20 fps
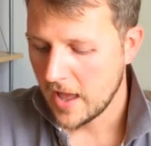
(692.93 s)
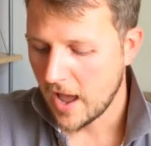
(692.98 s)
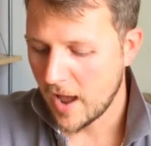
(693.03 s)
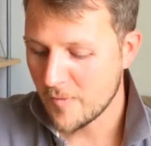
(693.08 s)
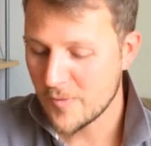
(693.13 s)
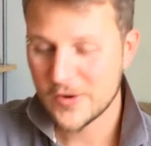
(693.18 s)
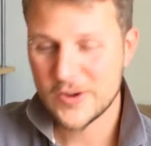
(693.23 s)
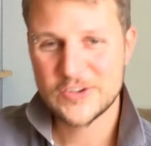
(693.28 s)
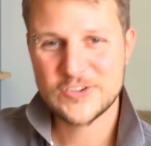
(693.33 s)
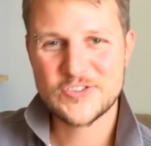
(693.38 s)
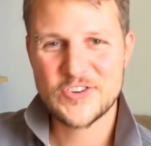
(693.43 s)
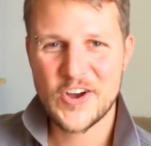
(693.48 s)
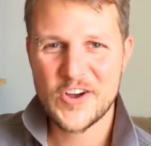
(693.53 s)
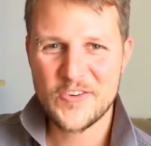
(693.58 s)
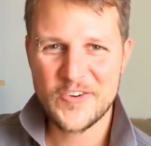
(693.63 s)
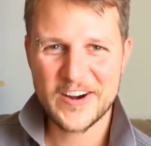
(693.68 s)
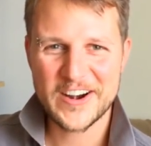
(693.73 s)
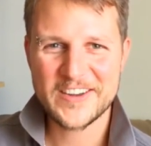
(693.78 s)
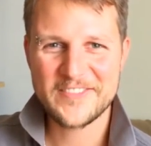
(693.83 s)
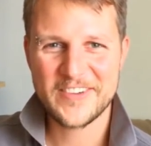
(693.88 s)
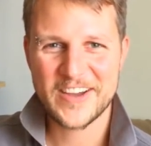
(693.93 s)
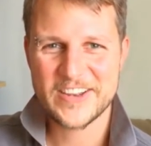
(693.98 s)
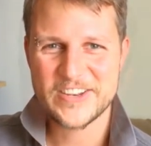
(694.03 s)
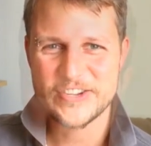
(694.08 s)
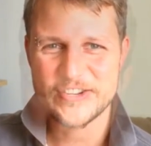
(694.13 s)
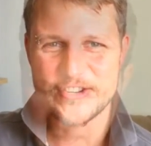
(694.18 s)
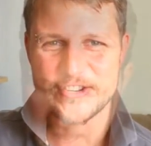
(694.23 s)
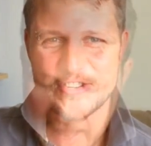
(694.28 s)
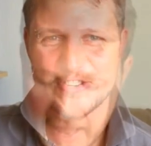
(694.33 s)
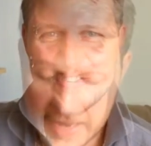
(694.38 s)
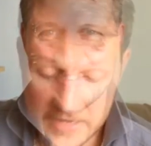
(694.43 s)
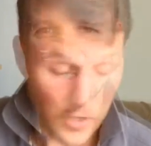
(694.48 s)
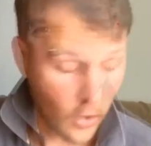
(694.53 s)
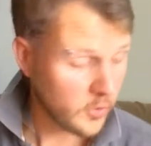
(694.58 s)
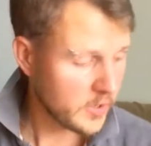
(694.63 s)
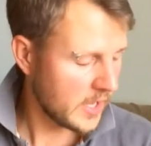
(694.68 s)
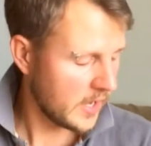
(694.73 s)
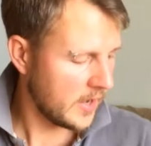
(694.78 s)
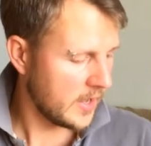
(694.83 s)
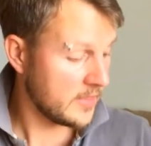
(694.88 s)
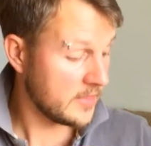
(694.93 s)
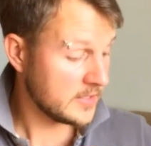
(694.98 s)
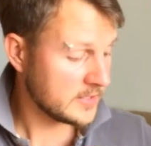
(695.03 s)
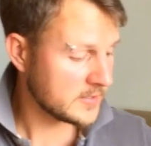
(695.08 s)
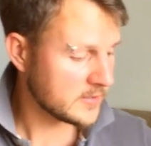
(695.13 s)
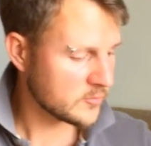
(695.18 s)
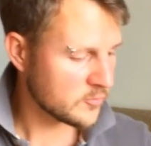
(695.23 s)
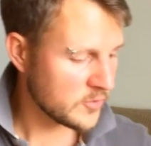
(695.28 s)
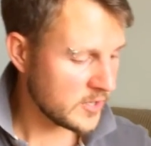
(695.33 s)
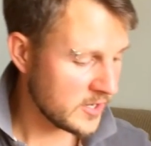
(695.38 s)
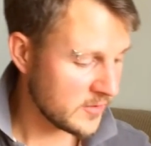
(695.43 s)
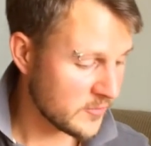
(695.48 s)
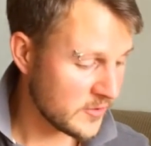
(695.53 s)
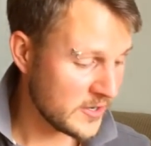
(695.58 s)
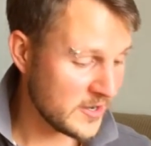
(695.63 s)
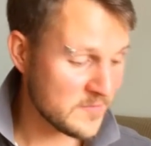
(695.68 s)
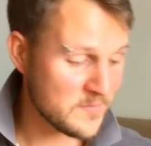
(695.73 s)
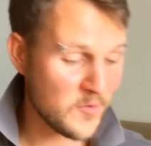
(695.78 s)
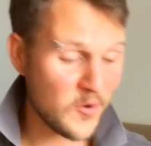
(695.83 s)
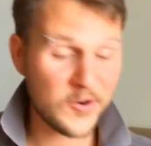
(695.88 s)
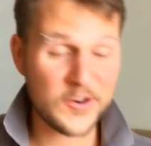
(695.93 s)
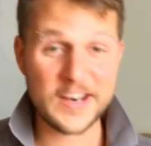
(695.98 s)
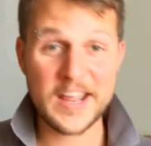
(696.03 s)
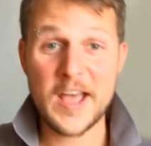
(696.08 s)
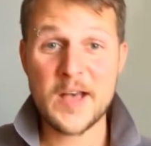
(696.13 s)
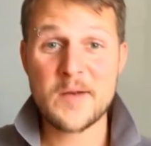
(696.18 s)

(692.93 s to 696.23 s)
I'm gonna enjoy wearing my new shoes. And oh yeah, and this is really, really important.